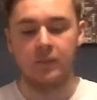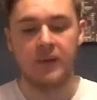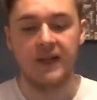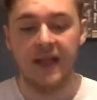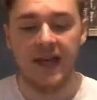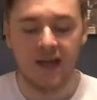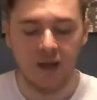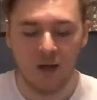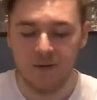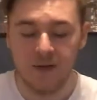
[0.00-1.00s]
But
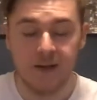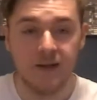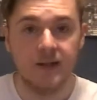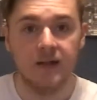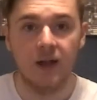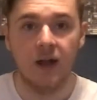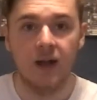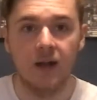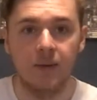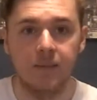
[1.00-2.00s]
yeah, I think
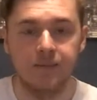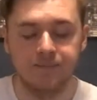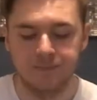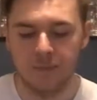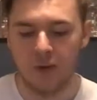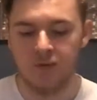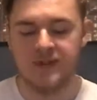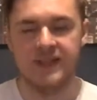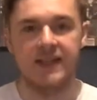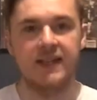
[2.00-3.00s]

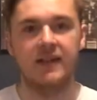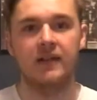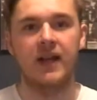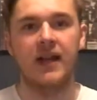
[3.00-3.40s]
obviously